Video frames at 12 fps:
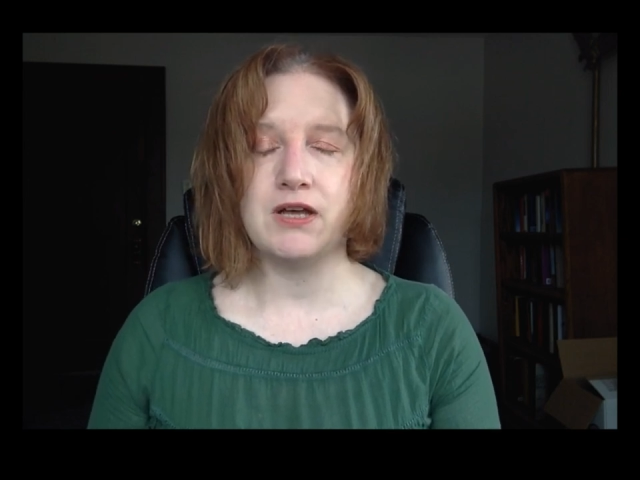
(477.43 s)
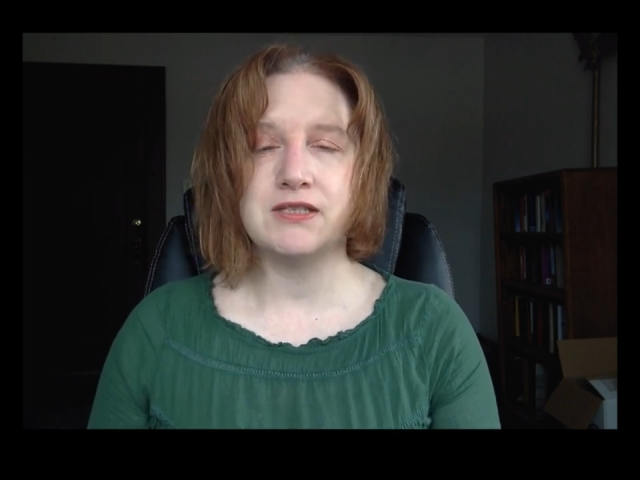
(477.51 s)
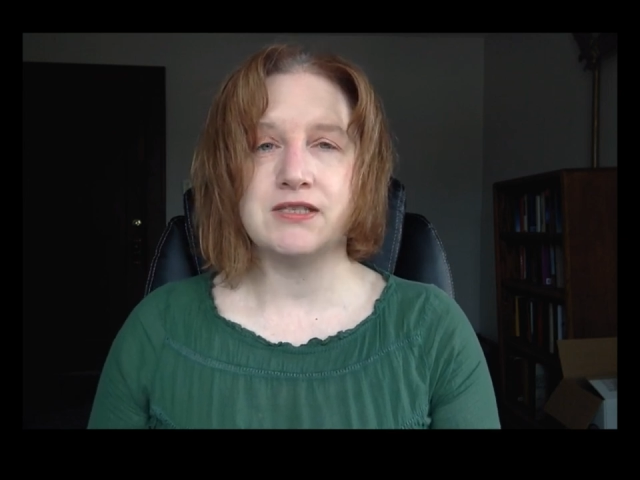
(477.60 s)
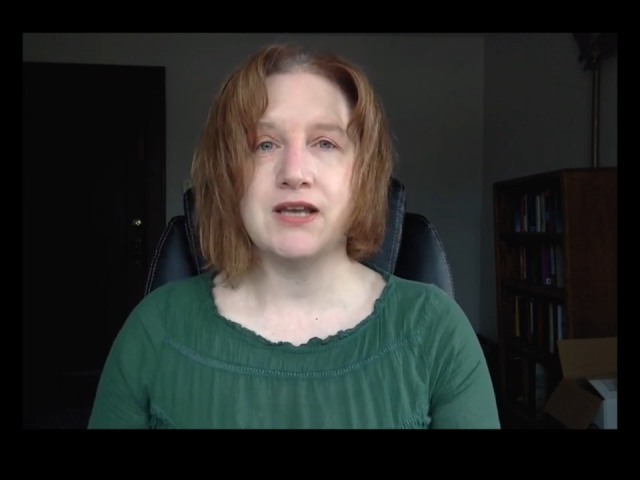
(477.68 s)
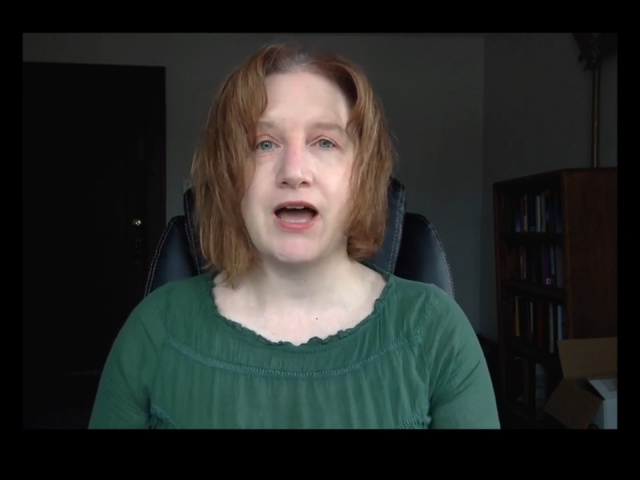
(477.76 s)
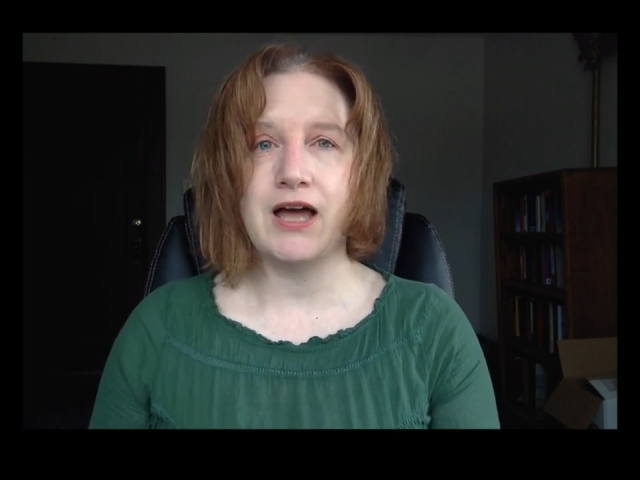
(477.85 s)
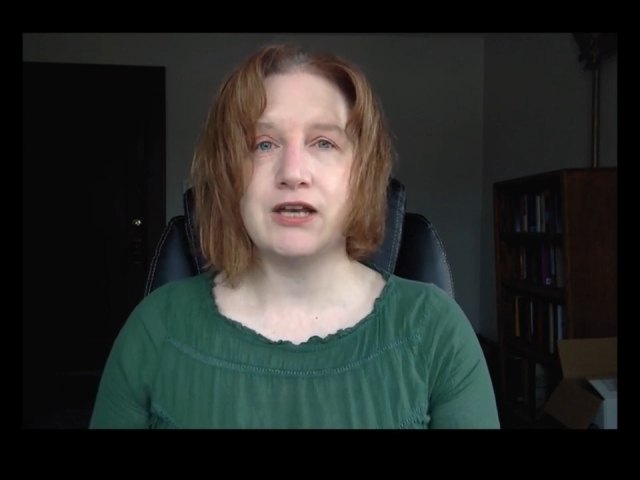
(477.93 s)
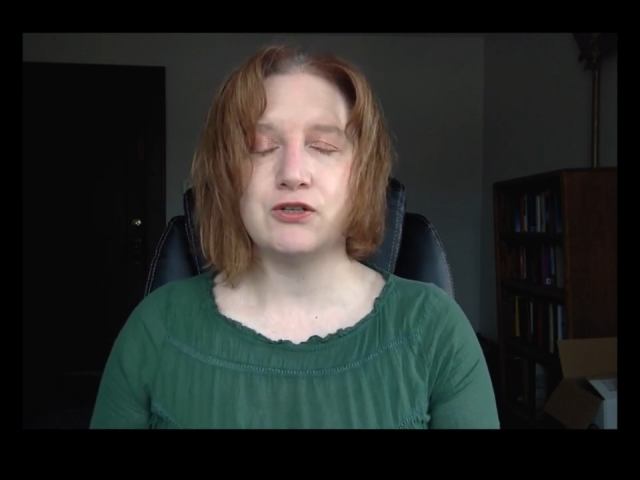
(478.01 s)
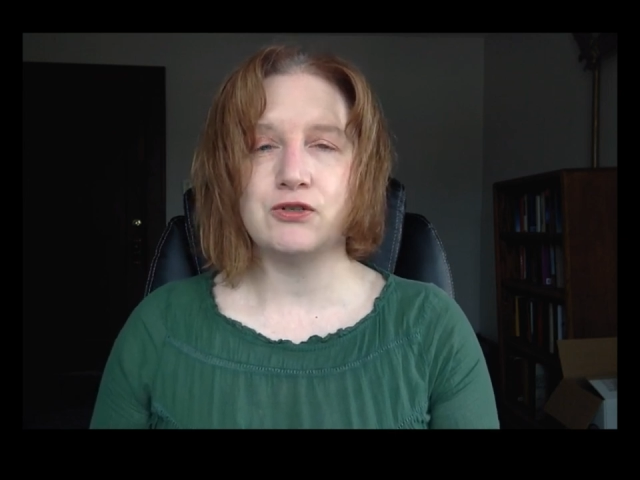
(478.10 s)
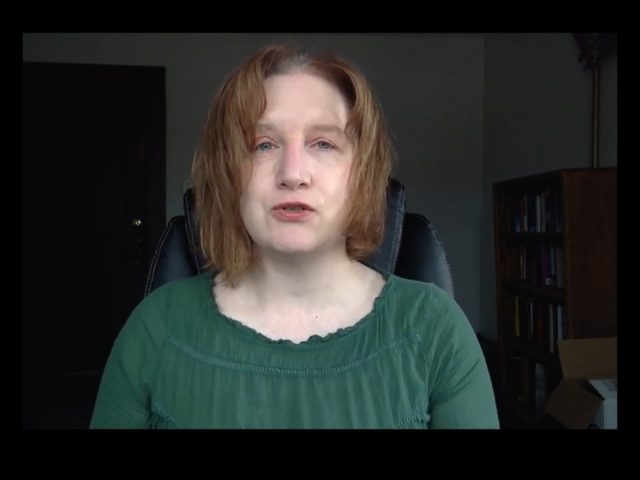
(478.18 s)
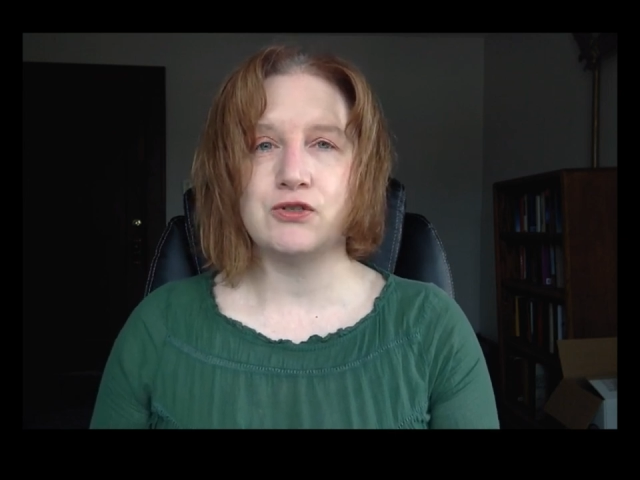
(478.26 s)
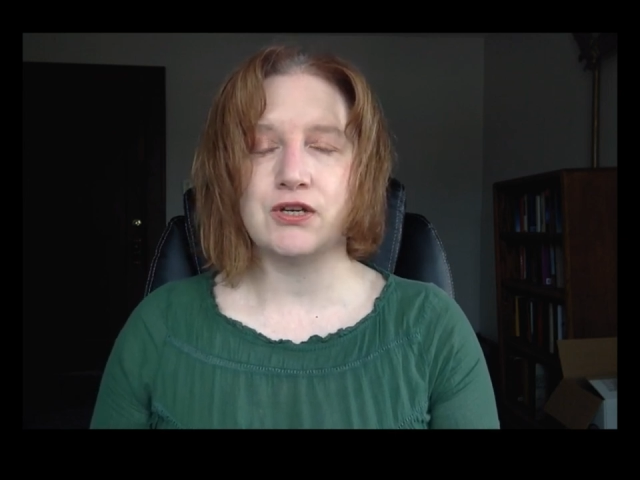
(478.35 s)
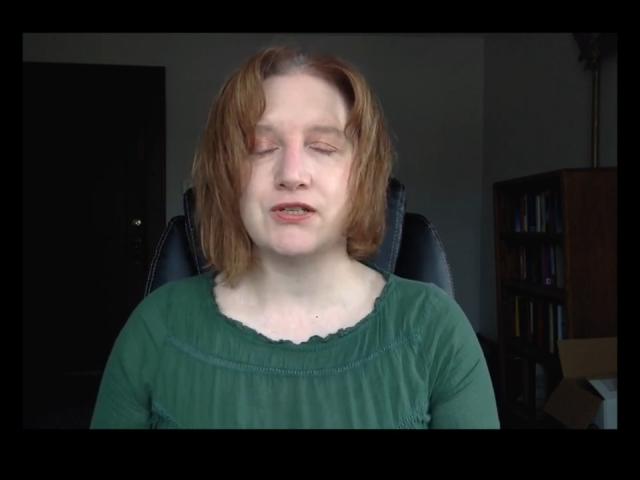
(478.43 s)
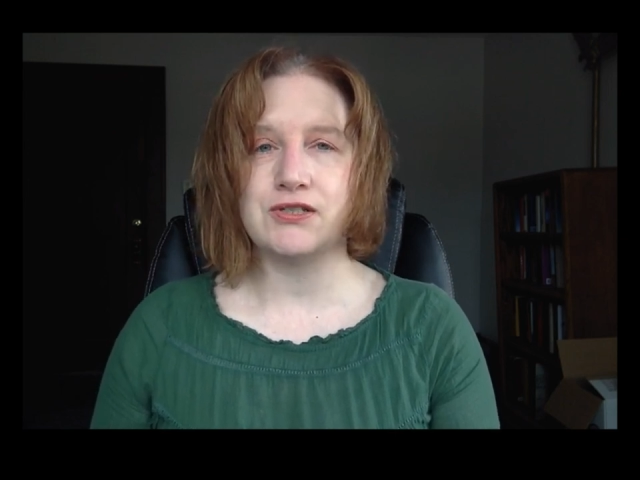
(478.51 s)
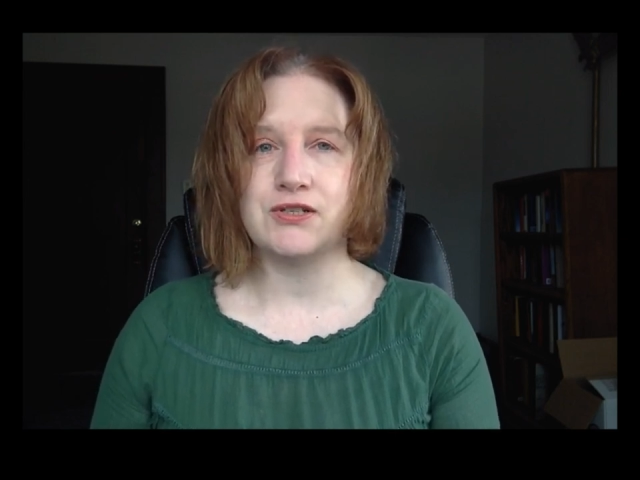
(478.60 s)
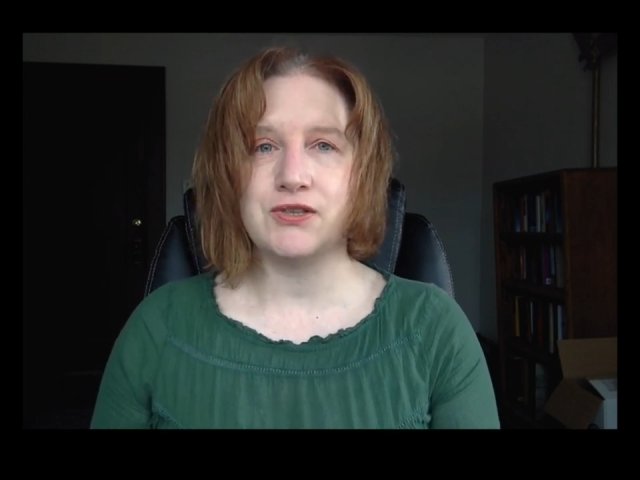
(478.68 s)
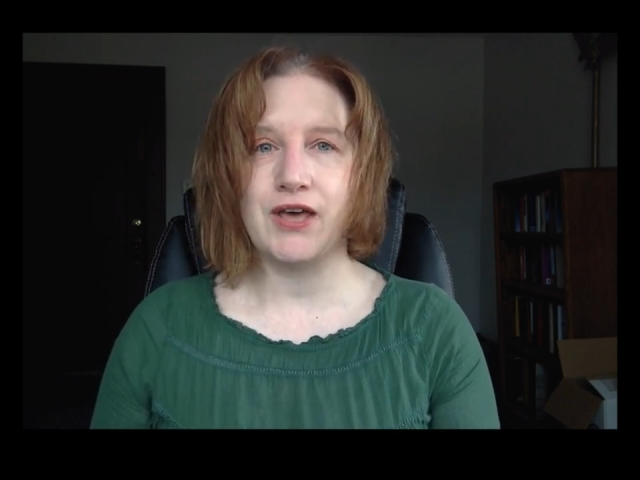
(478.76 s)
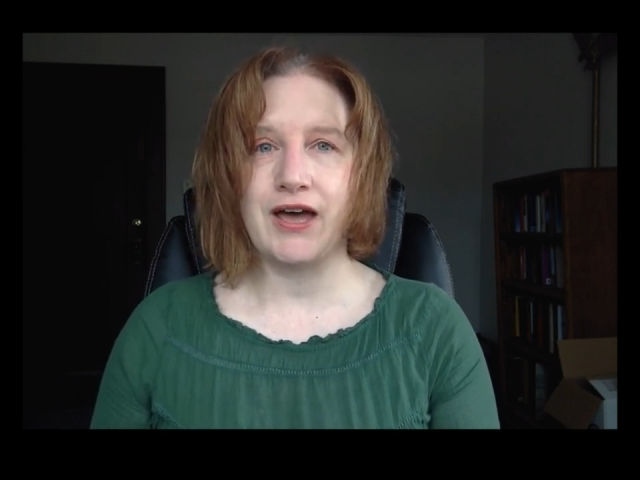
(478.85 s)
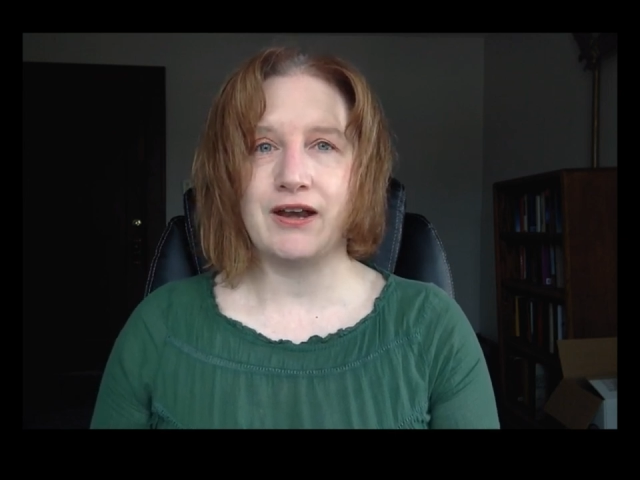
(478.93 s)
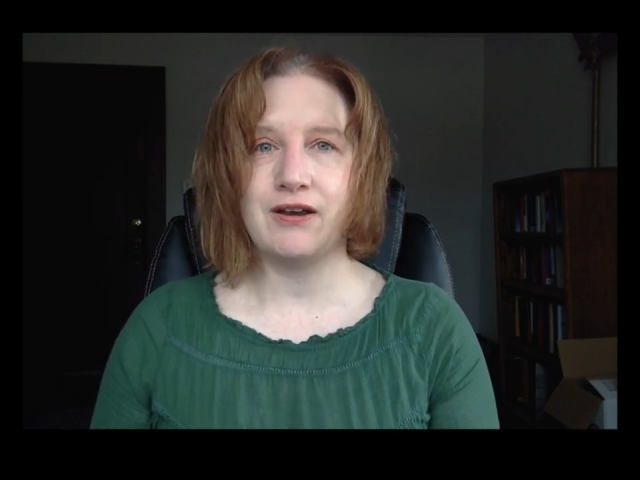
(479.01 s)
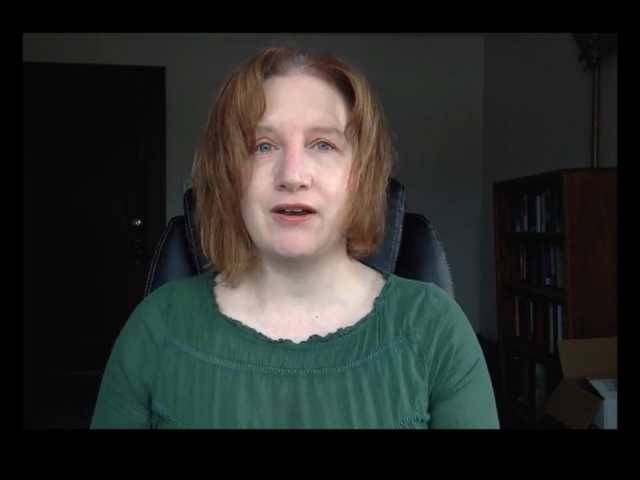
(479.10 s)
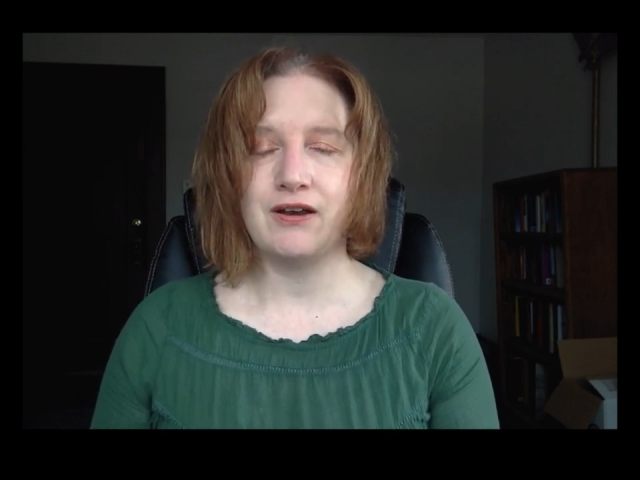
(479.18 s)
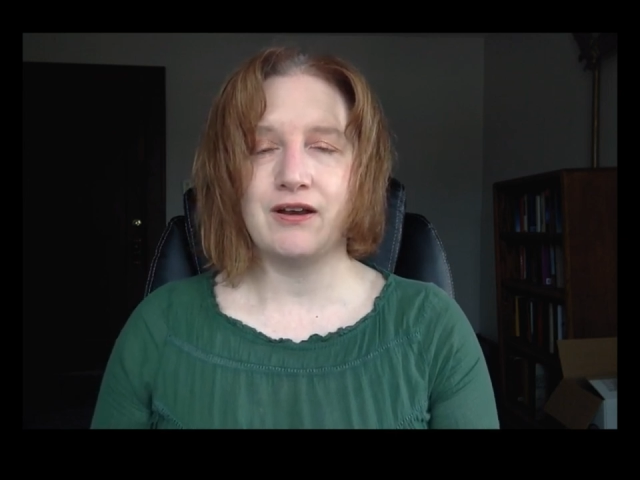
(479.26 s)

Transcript: it's not just that